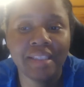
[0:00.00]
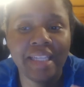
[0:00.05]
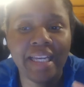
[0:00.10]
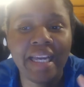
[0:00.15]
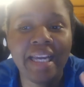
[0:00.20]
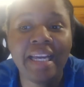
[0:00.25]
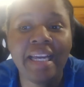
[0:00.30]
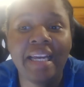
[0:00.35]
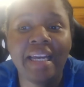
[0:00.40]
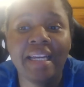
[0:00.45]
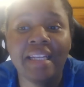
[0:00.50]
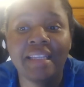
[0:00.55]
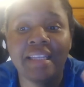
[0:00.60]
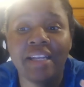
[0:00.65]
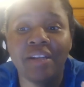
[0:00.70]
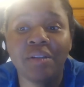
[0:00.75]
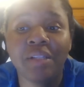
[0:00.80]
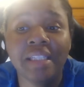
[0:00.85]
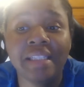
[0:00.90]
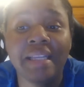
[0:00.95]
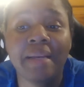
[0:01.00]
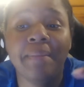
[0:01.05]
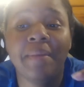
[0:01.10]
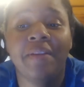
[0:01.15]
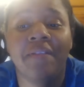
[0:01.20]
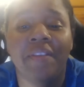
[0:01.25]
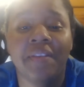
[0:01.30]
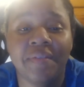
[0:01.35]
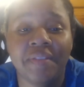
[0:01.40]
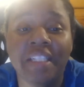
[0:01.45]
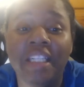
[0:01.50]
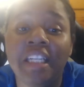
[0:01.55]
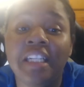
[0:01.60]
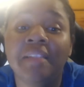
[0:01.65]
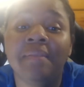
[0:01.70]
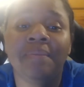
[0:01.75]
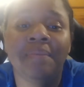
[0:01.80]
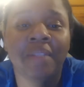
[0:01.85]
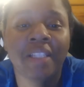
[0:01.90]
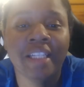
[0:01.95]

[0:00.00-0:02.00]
and they only sent me fifteen,